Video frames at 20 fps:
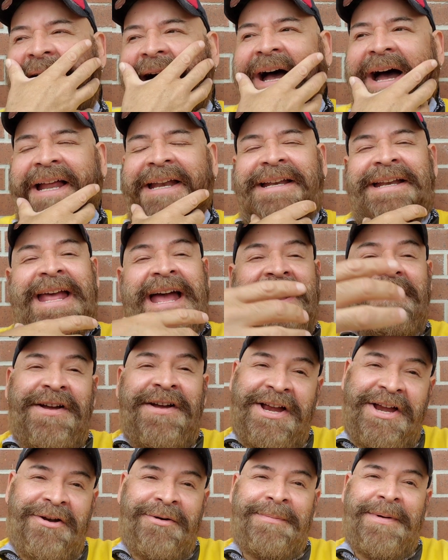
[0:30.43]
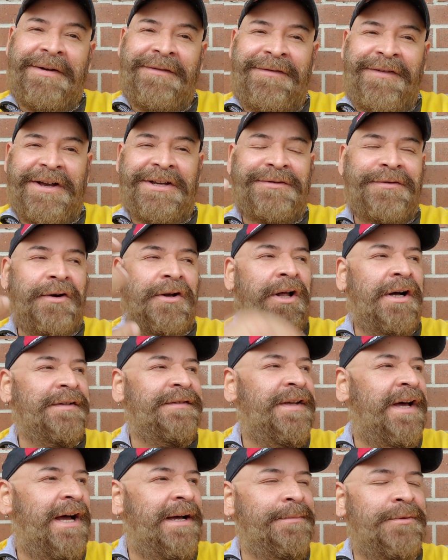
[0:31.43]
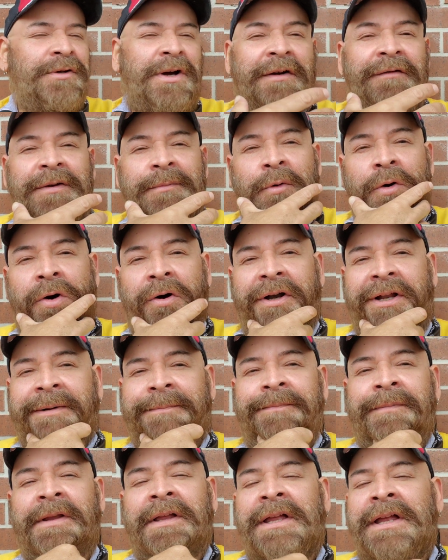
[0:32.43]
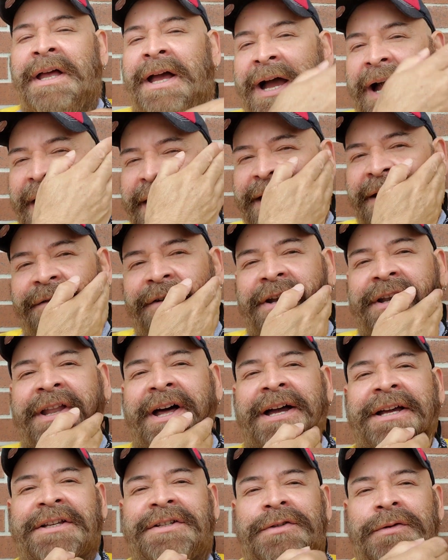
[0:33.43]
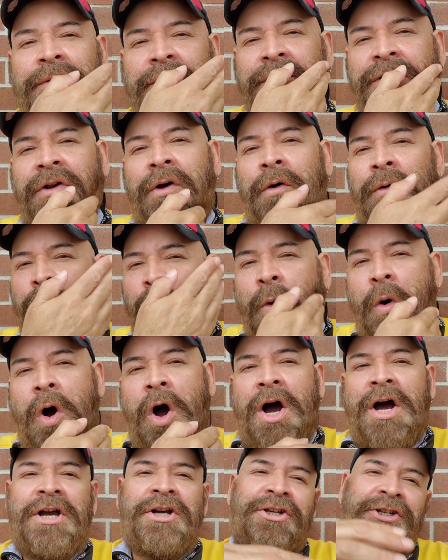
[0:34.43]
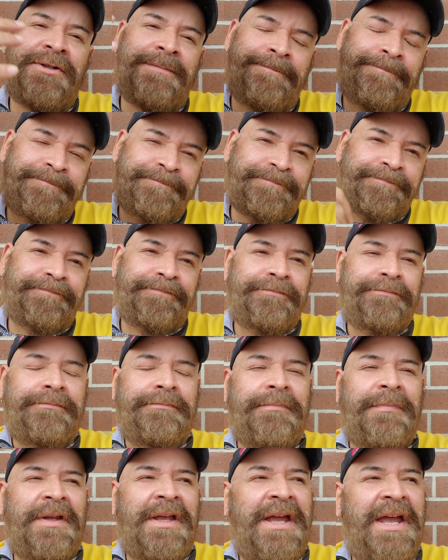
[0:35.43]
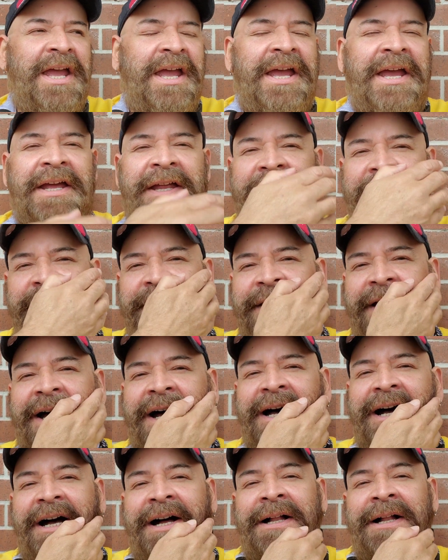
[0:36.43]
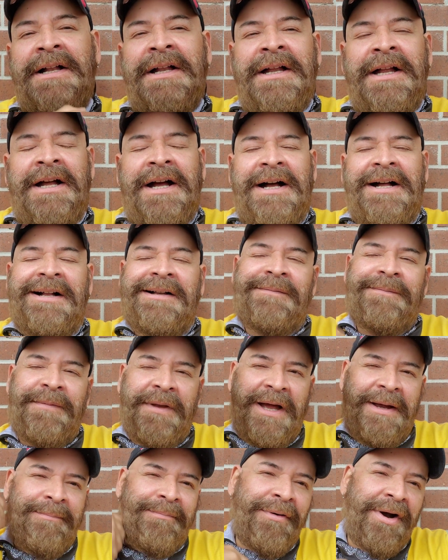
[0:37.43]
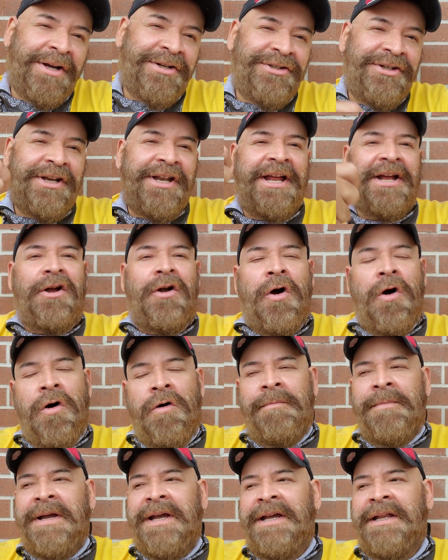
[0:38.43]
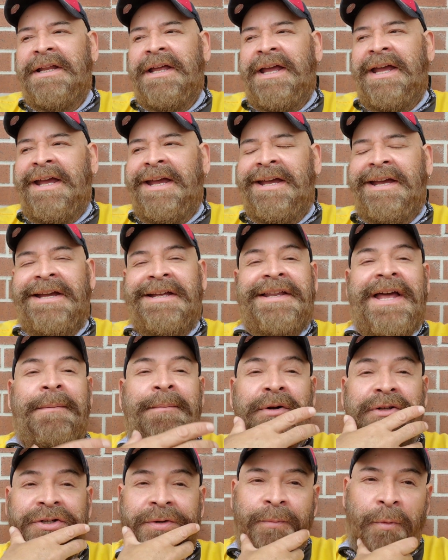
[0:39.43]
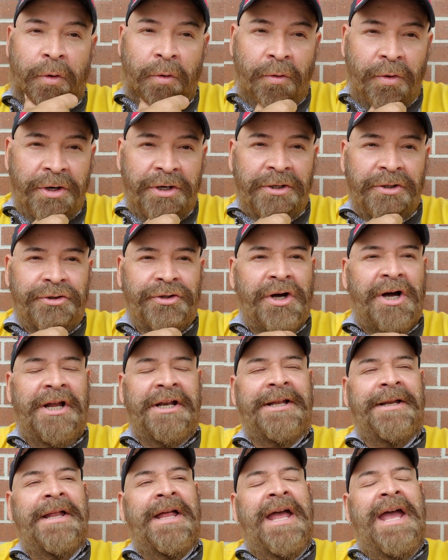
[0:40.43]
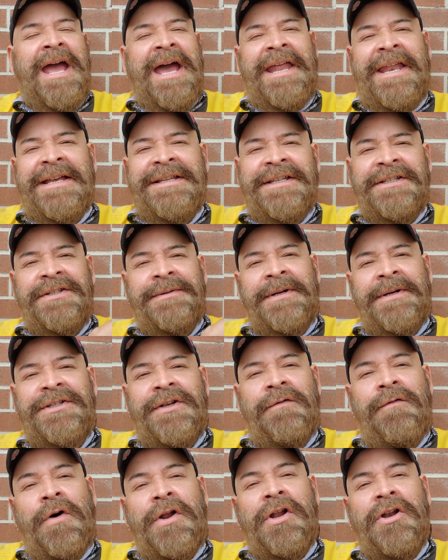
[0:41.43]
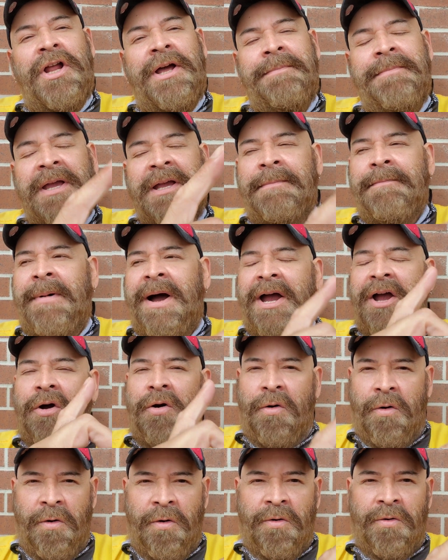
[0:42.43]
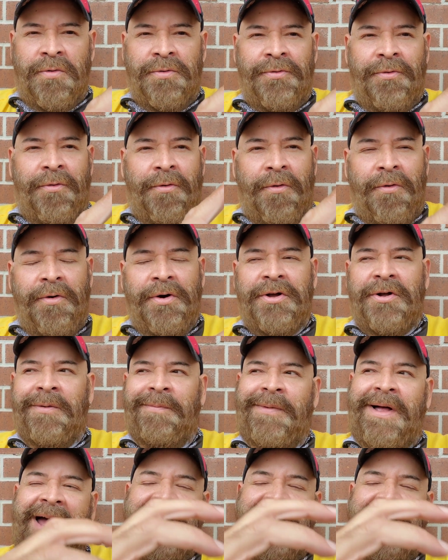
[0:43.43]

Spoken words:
I didn't have hair in my face for a long time. So every morning I give it a nice, wash, and I brush it, I comb it, and I put some oils on it. And I said to myself, why don't I make my own oil?